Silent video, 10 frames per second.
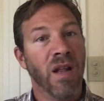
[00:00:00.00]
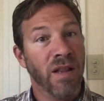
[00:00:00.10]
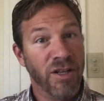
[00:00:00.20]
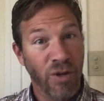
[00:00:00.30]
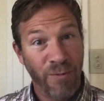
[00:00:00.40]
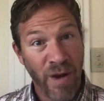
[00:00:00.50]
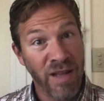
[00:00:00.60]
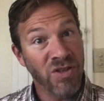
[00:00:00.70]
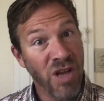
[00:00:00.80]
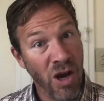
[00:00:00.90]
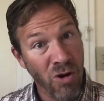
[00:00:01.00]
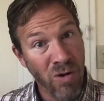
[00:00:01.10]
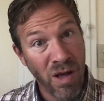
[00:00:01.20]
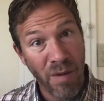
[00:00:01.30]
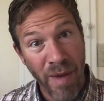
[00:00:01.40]
let your friends know
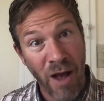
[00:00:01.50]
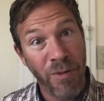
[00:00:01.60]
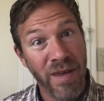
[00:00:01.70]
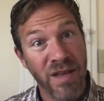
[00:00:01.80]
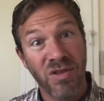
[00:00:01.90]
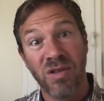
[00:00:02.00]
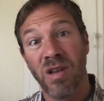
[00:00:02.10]
about this.